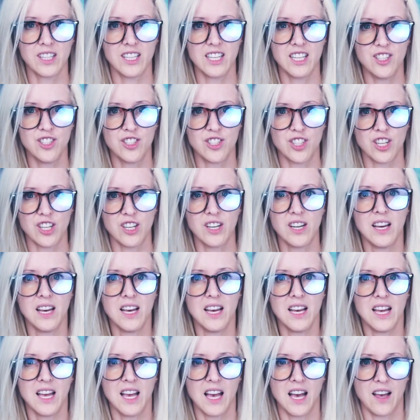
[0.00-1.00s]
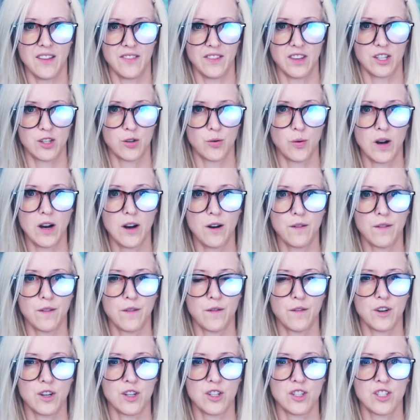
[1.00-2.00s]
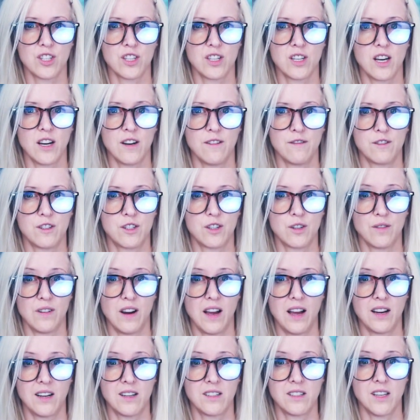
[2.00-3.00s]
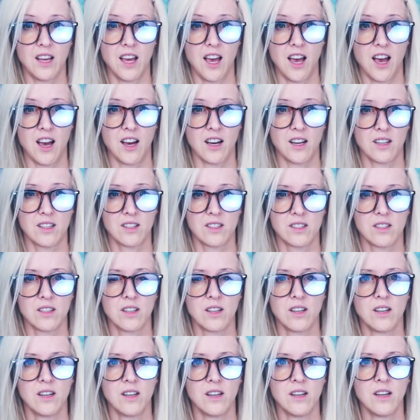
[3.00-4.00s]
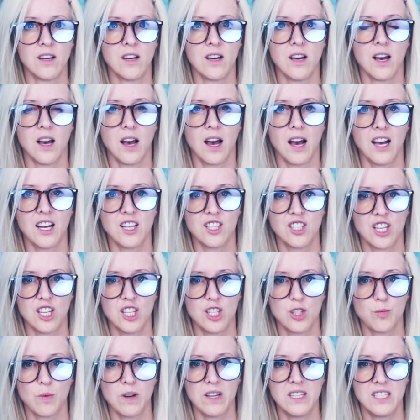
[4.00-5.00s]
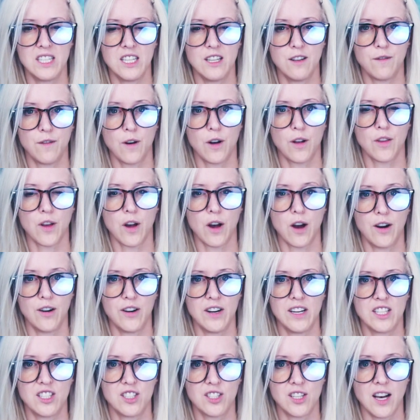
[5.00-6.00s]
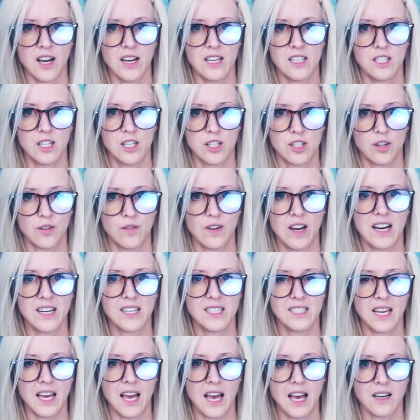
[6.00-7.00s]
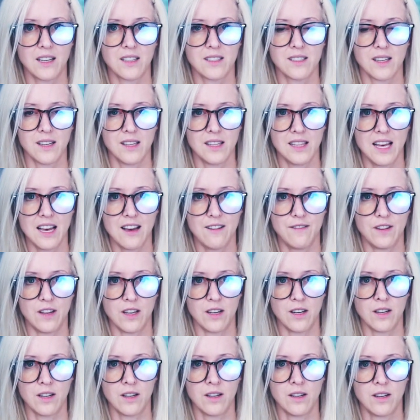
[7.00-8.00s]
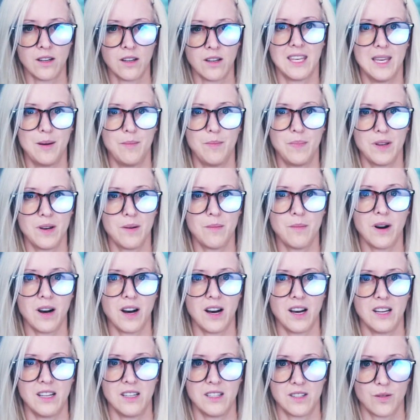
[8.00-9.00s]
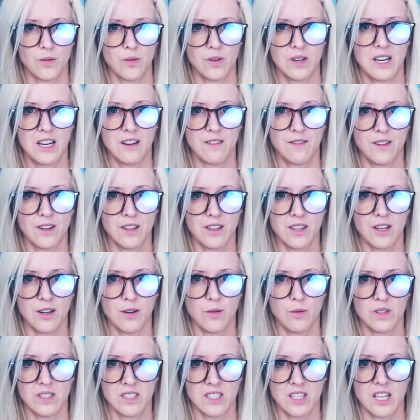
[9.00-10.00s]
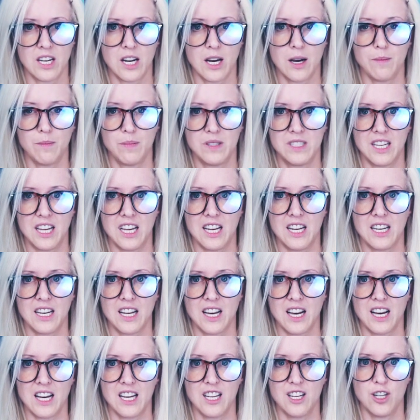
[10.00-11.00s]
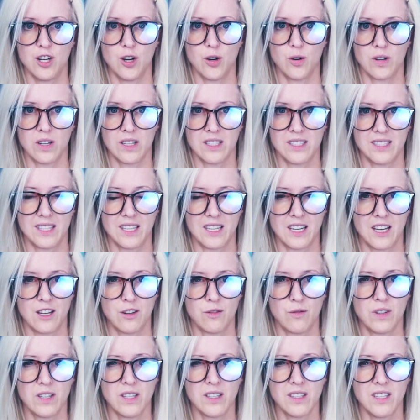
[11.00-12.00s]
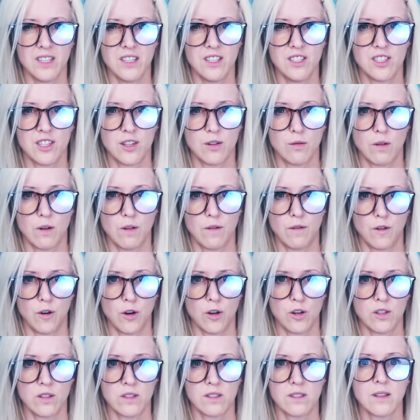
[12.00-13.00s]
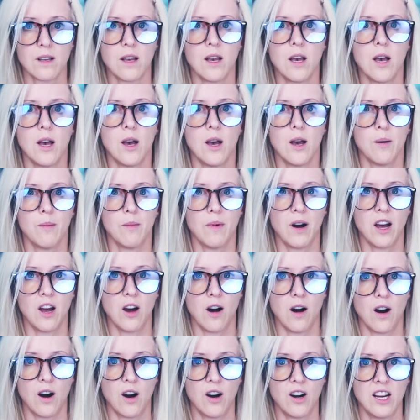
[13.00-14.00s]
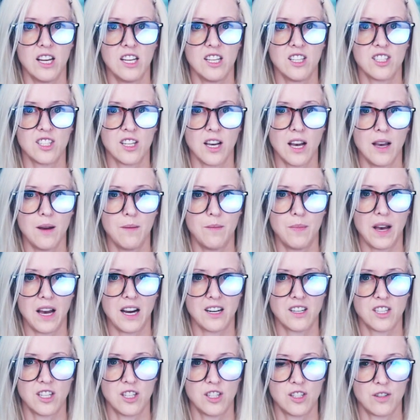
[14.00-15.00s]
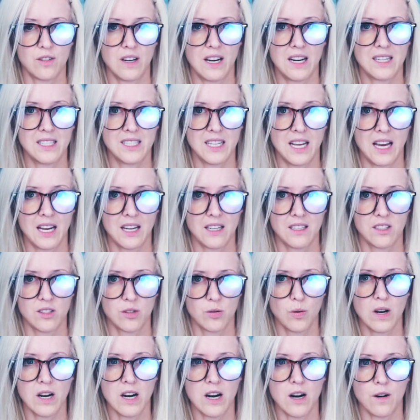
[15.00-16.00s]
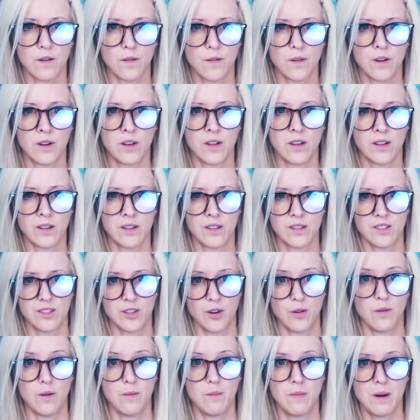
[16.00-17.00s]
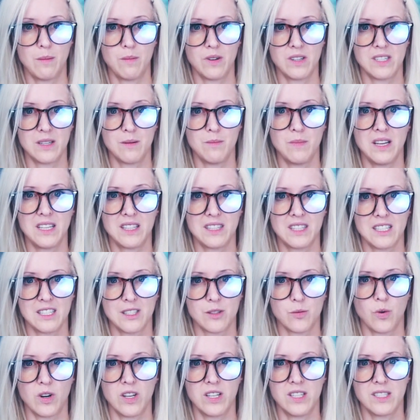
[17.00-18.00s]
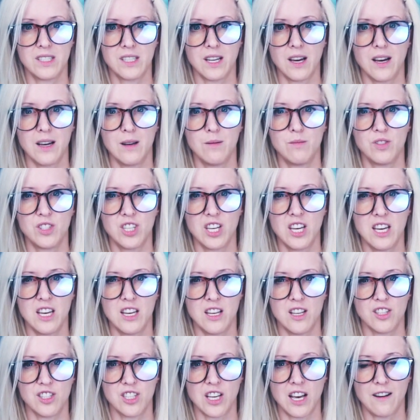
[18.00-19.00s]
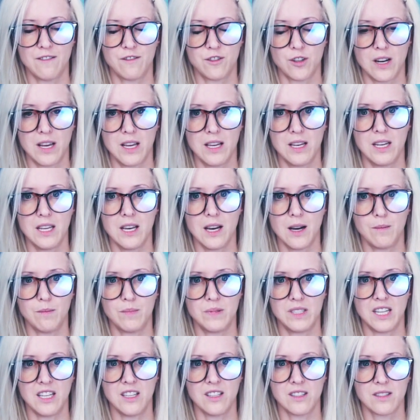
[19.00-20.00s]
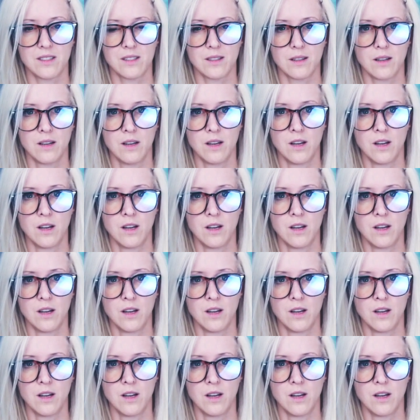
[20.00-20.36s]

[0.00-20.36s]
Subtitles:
Engine and the 12th version of DirectX. I changed my default RHI to DirectX 11. Keep in mind, whenever there was an update, I noticed that Unreal Engine reverts my RHI back to DirectX 12. So remember to make this one-time change after any updates.